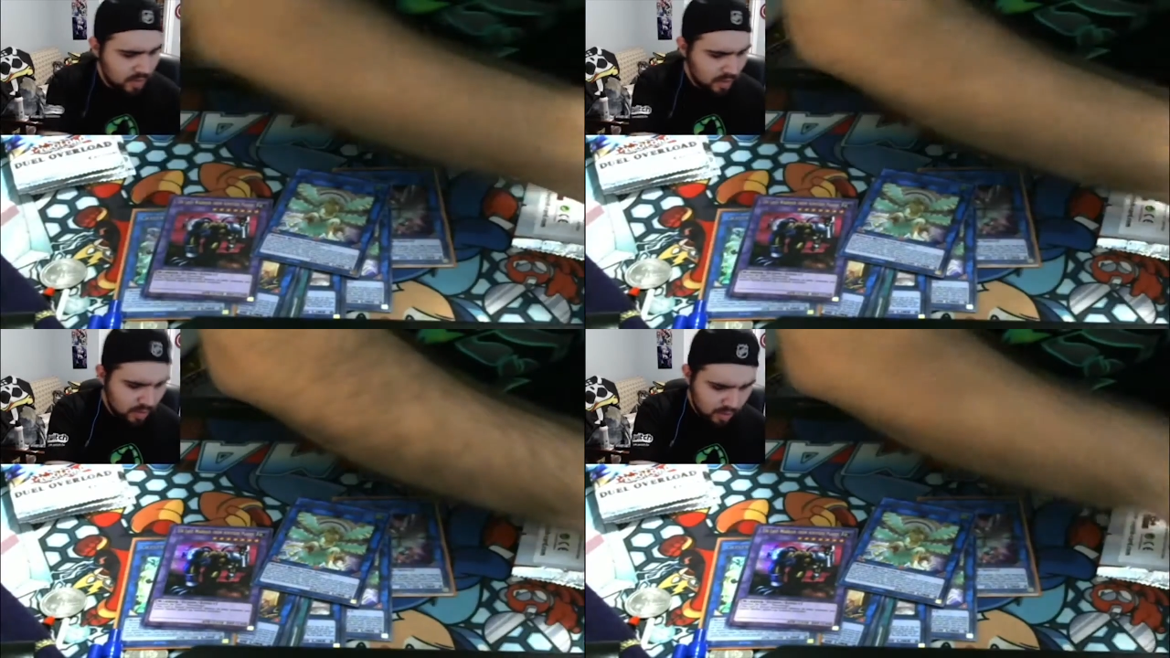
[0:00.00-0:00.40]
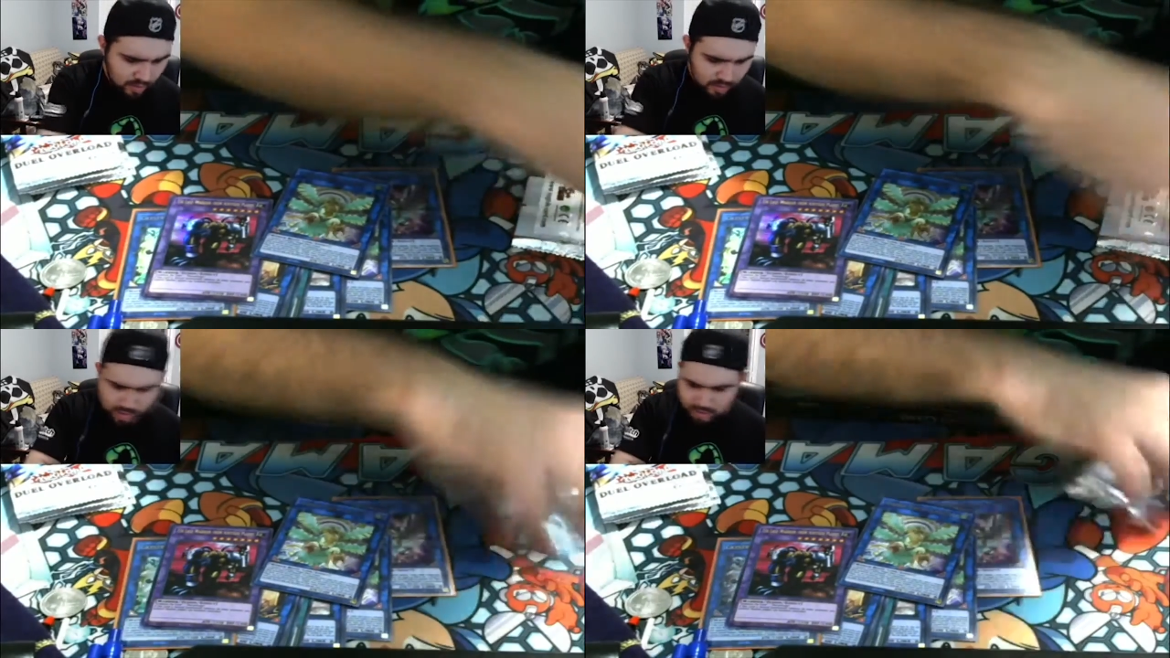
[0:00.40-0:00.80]

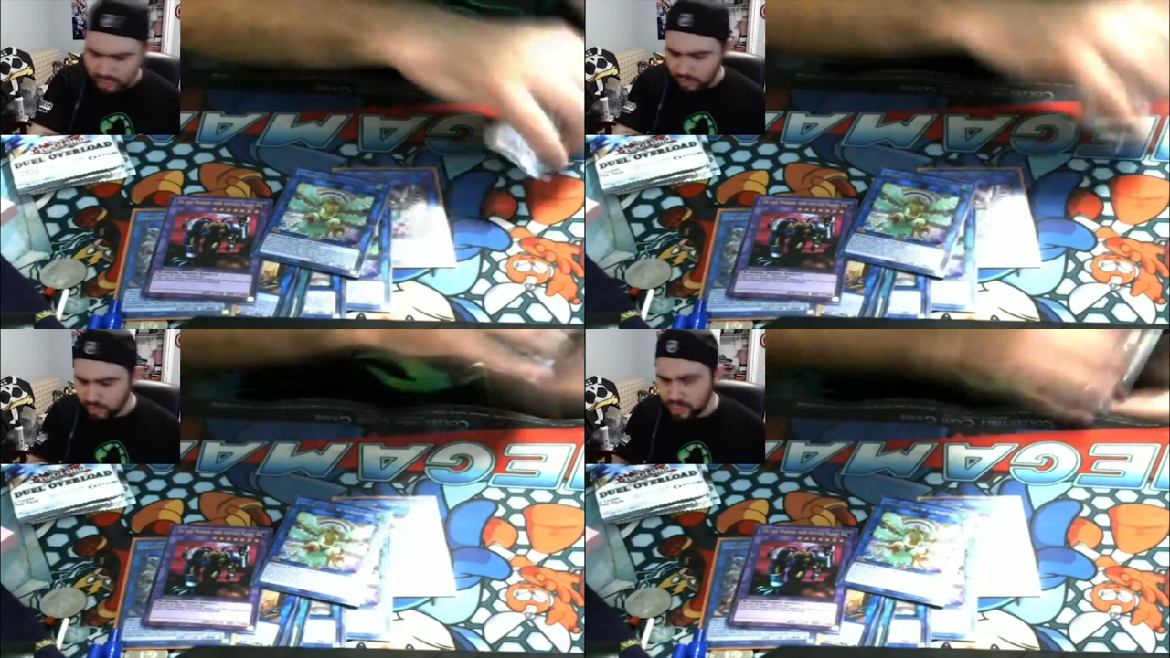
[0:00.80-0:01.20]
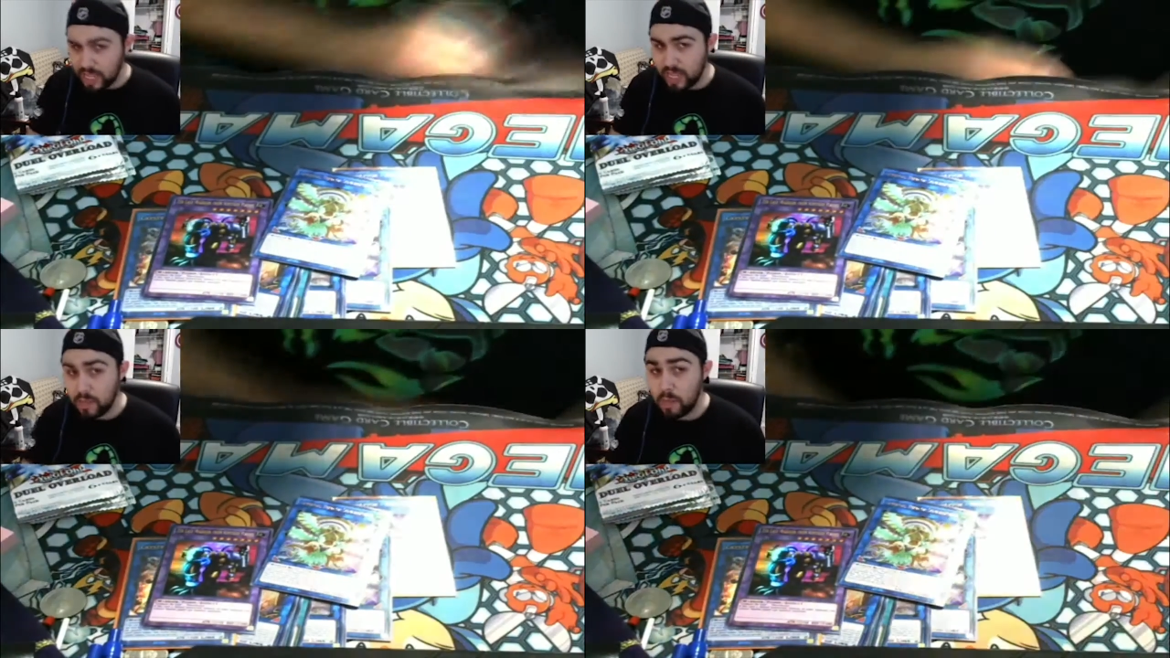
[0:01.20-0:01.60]
Because that was
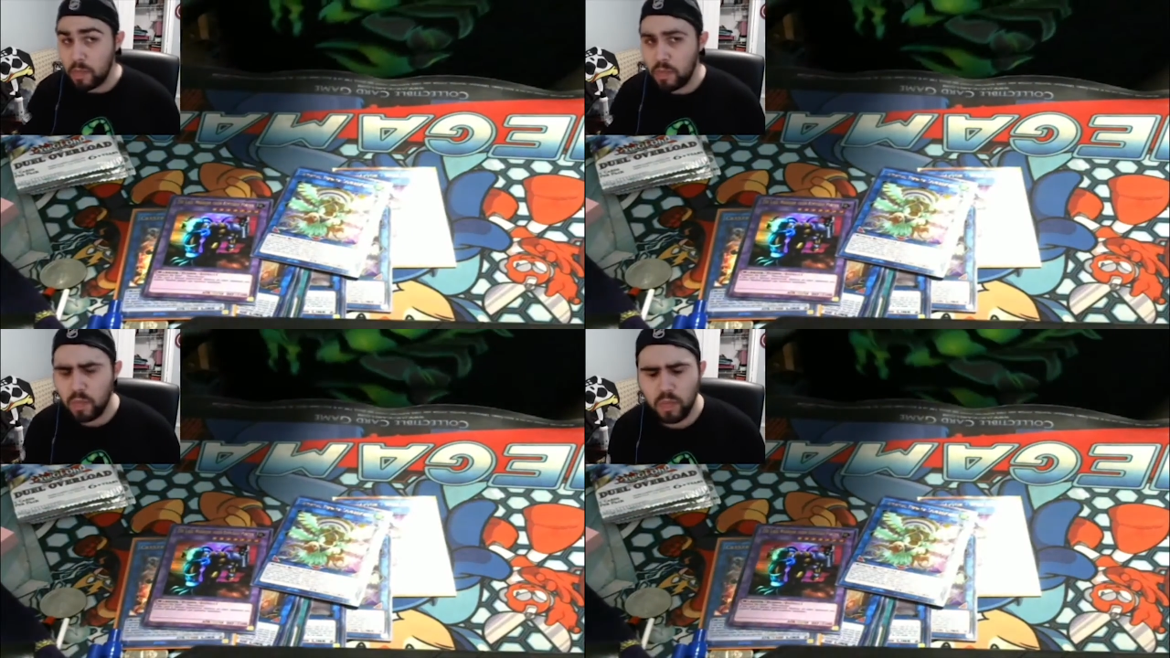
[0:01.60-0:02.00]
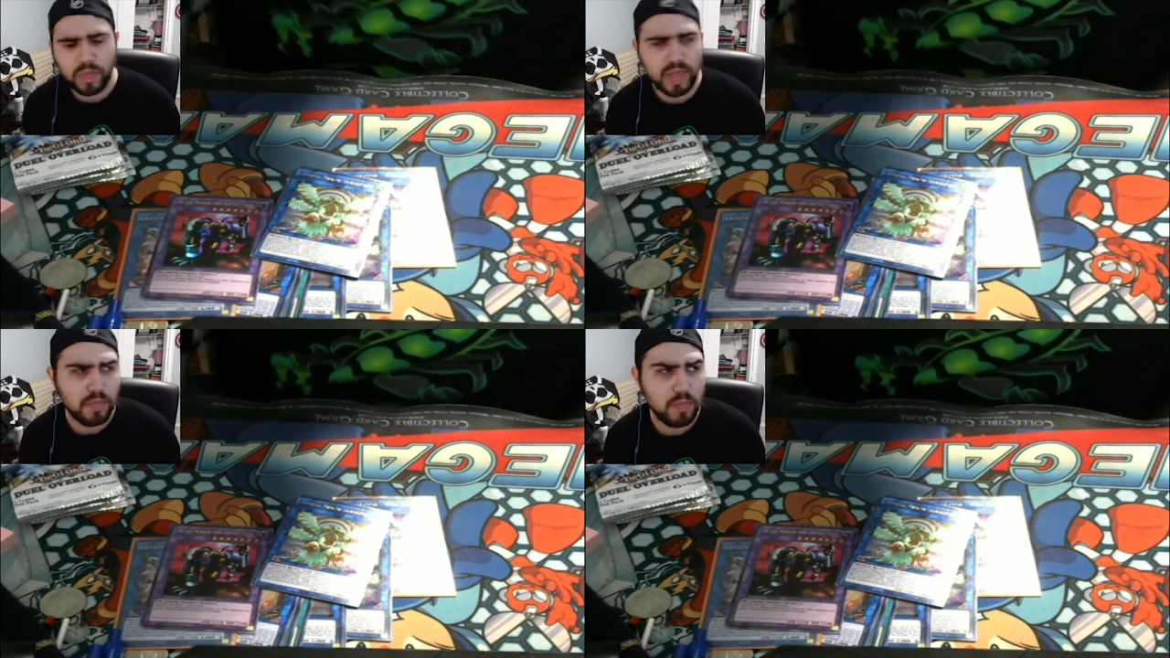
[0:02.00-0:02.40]
a
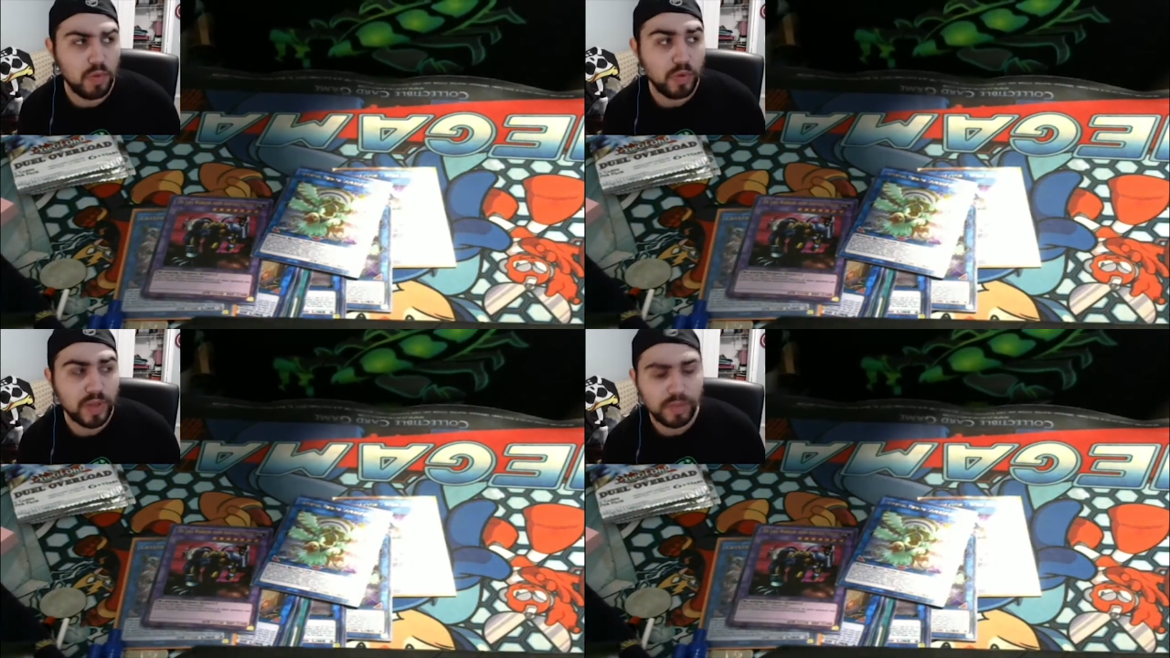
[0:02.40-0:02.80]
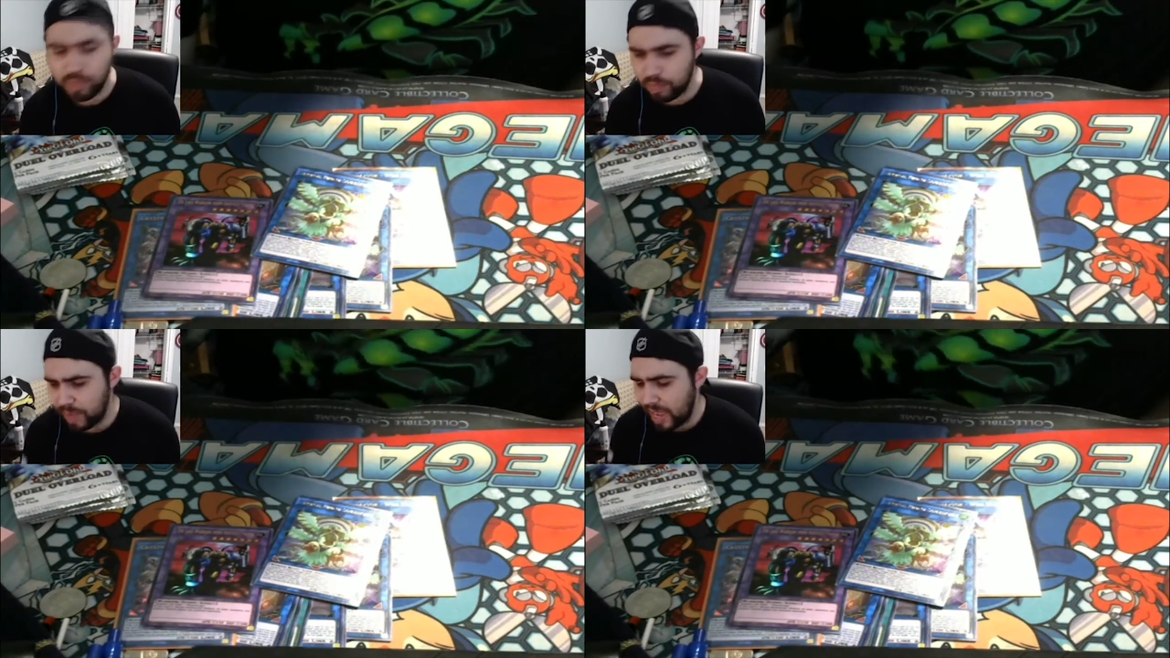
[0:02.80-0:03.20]
movie
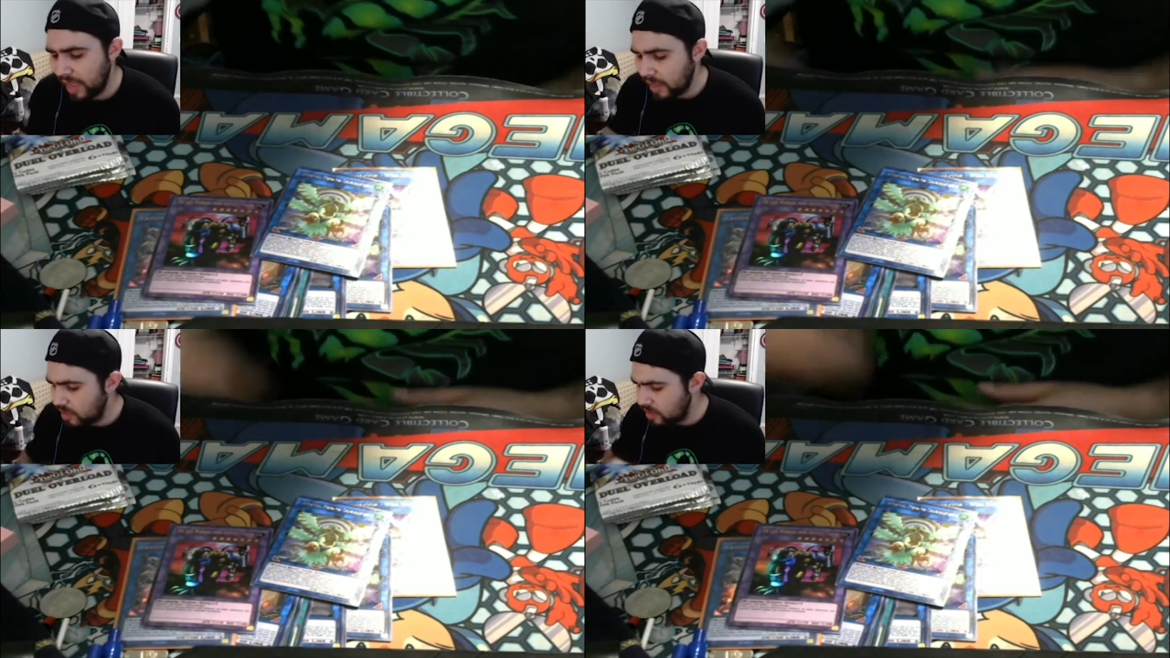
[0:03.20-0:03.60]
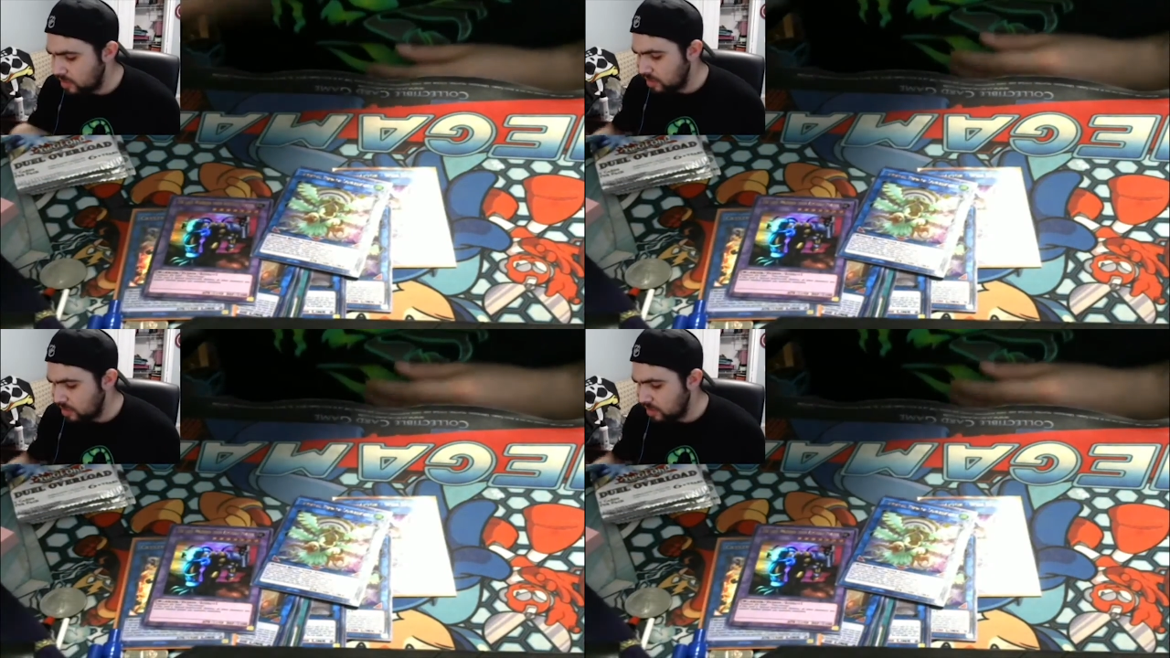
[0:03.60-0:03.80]
pack.